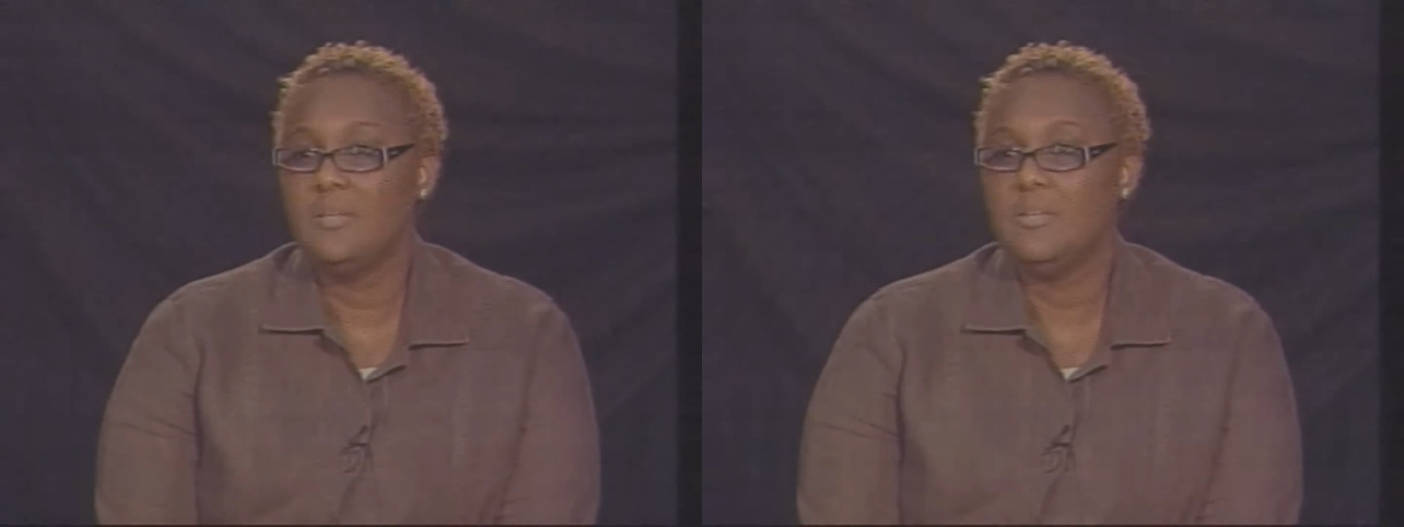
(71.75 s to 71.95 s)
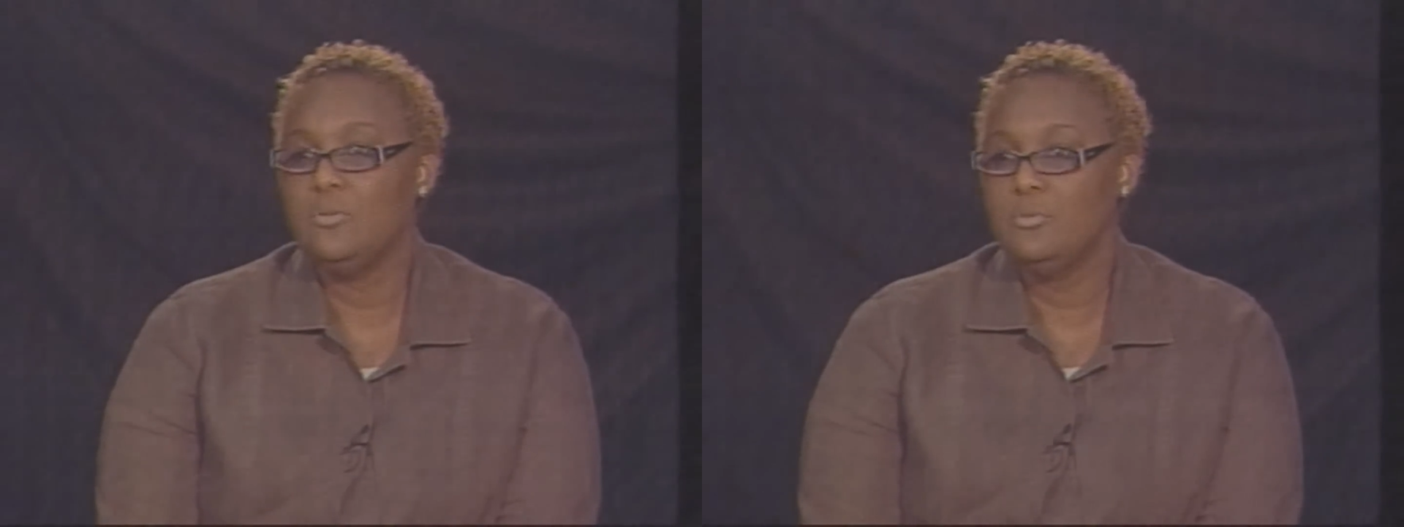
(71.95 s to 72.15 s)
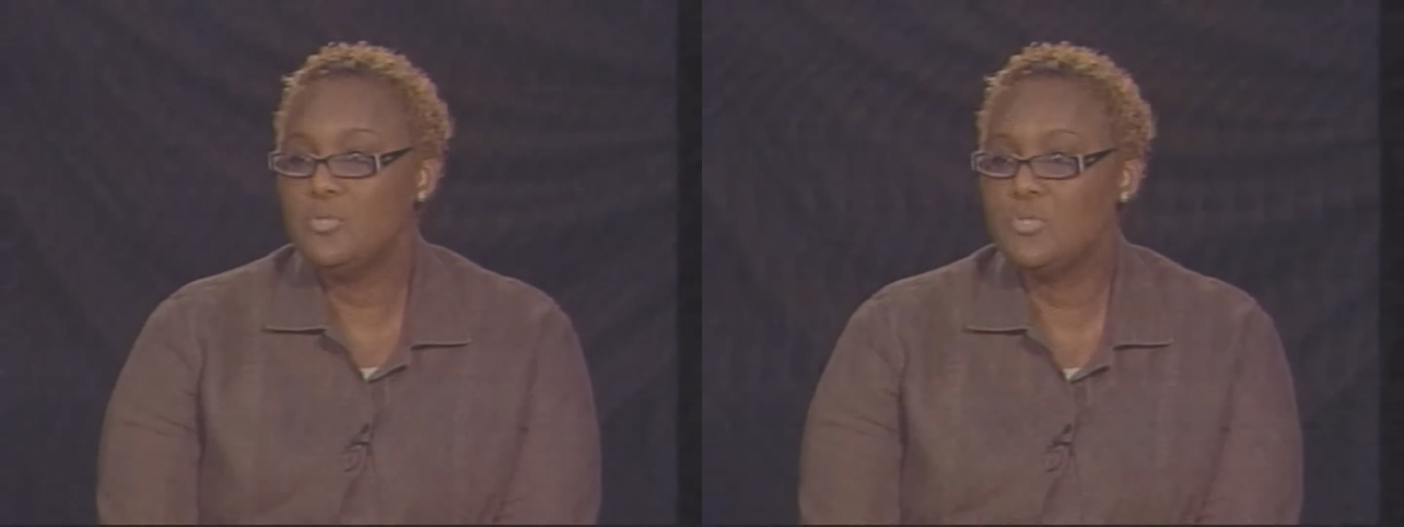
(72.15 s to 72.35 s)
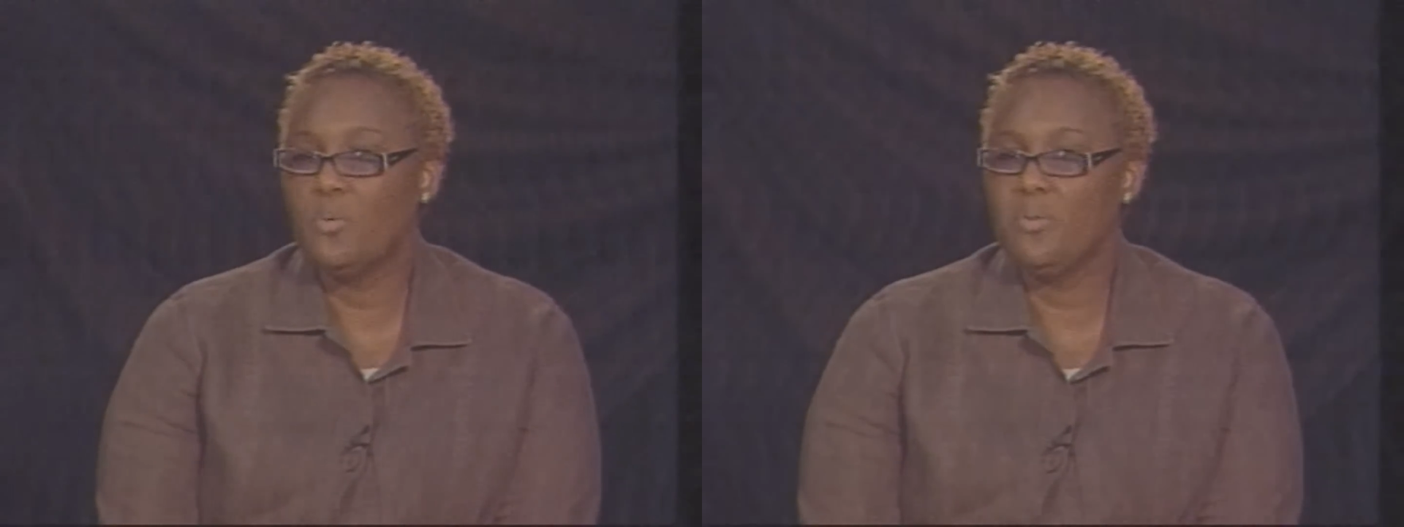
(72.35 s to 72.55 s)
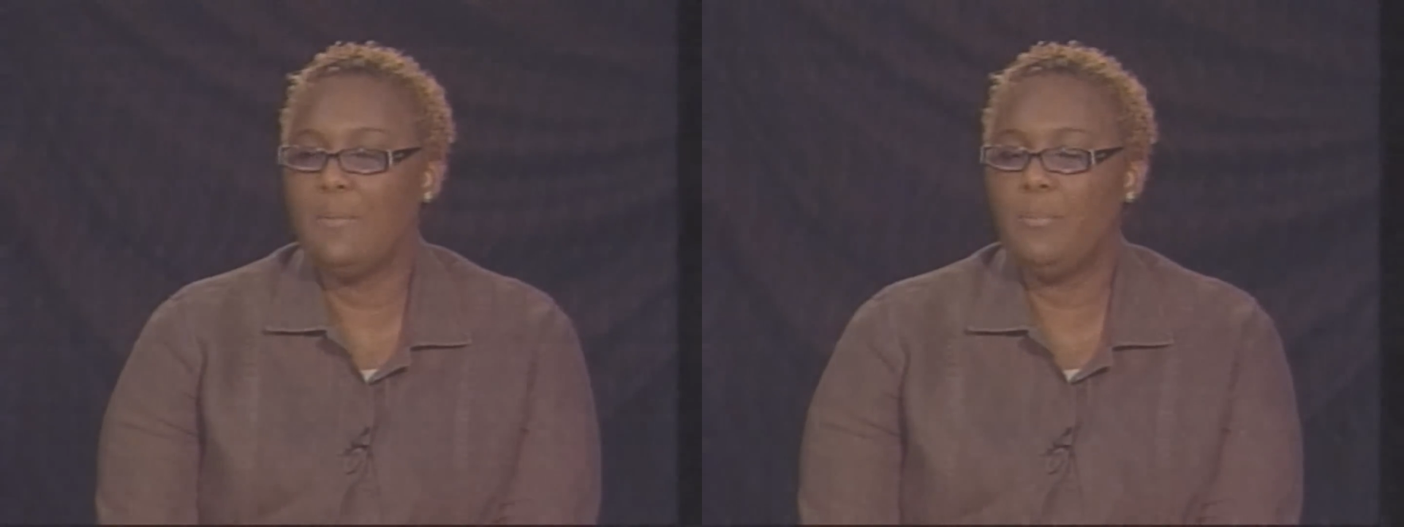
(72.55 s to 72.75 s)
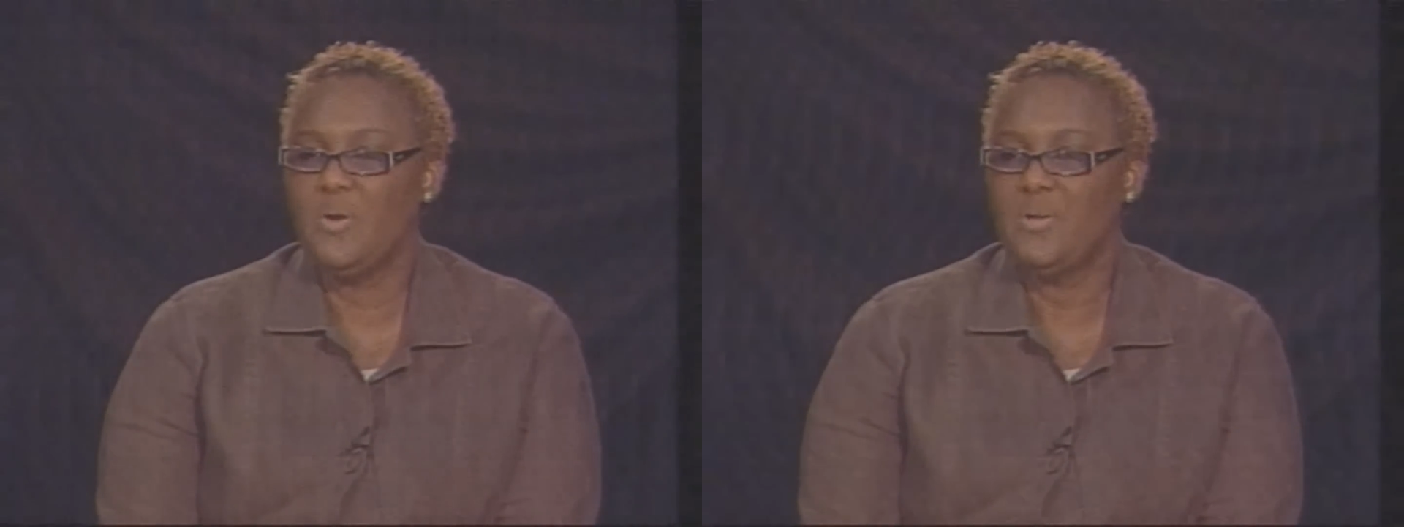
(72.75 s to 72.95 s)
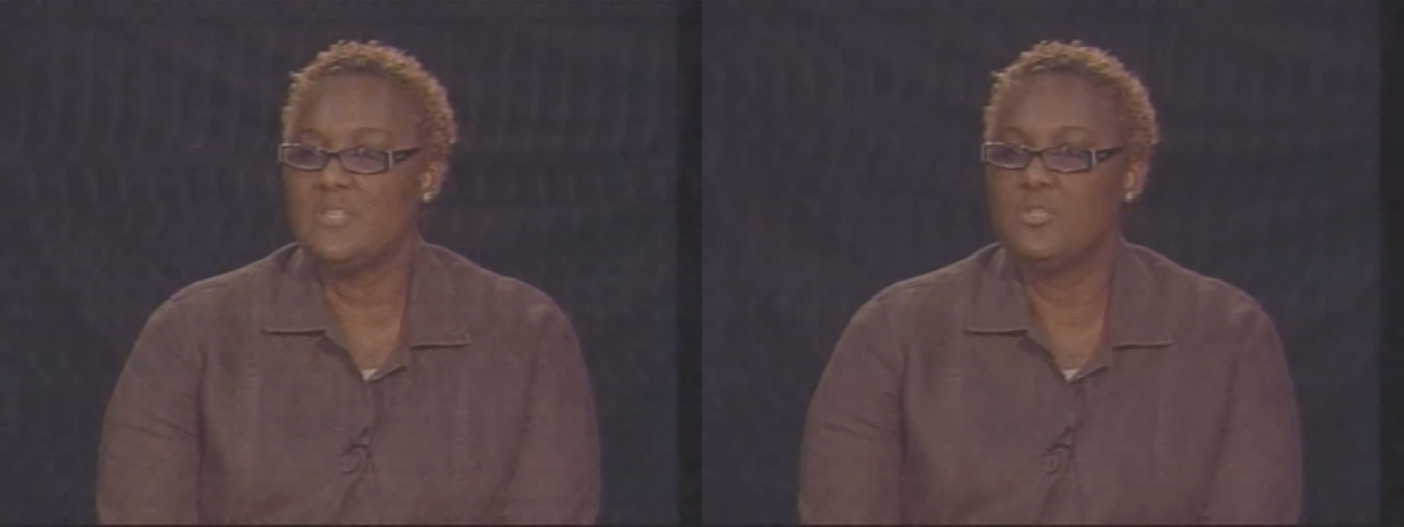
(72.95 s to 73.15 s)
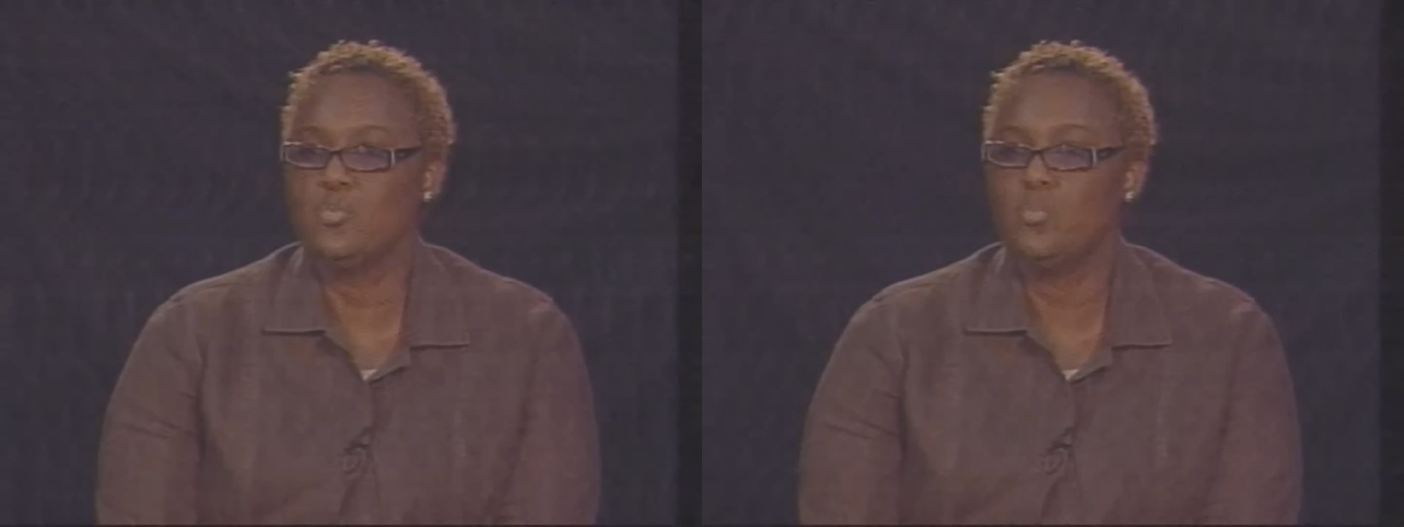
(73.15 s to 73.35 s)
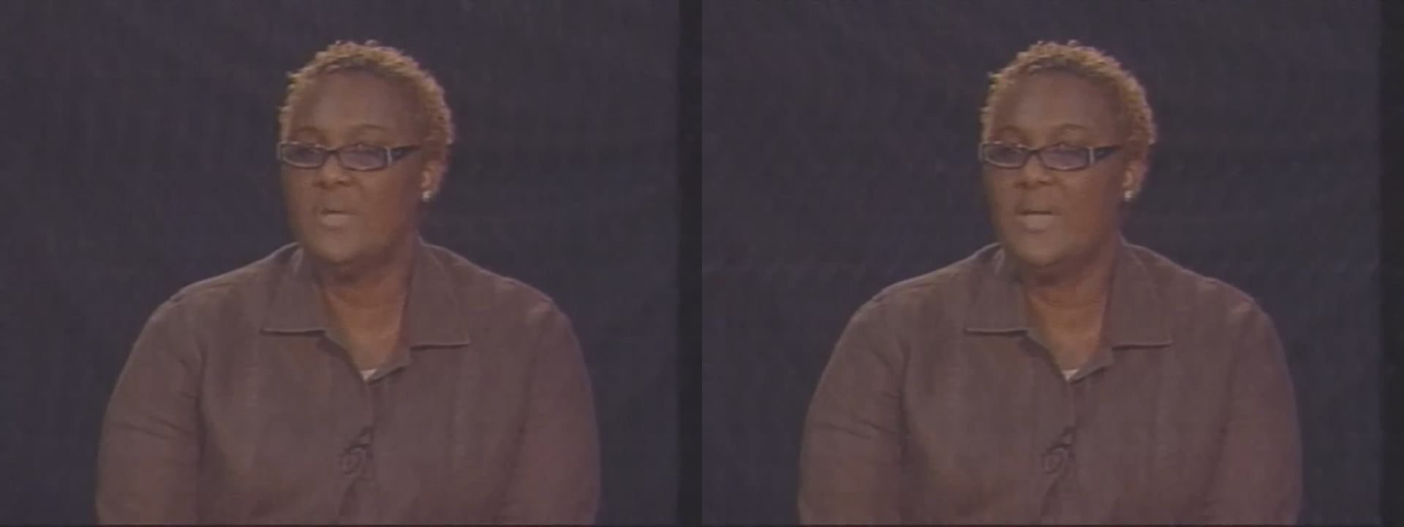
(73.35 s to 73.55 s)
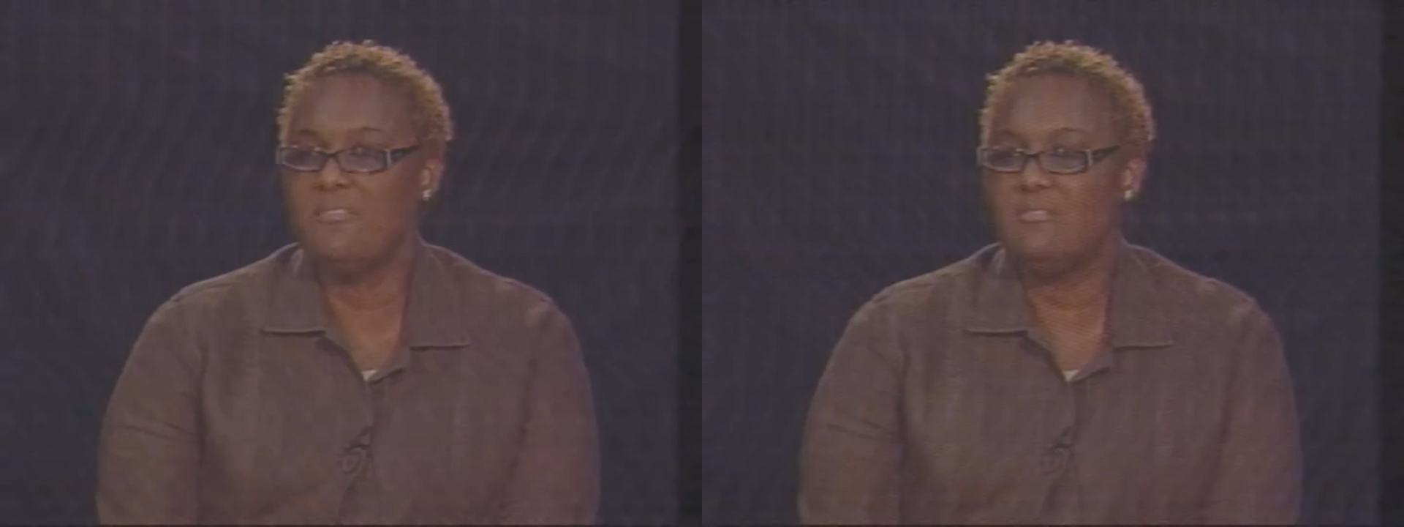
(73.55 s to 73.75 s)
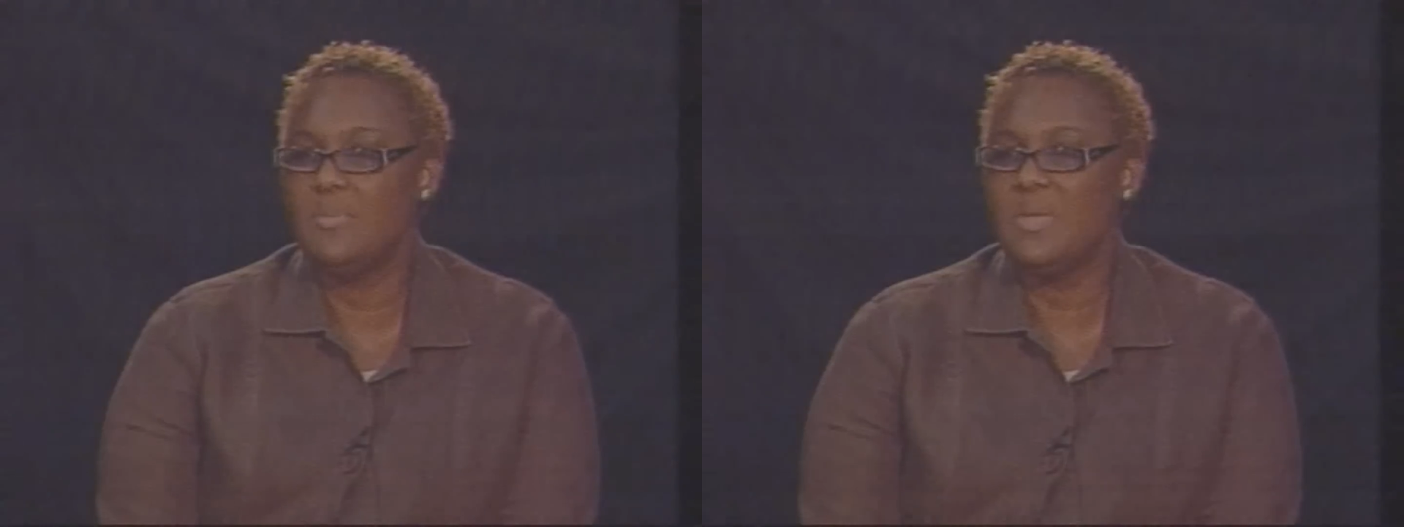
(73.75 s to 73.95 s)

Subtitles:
so that persons would have been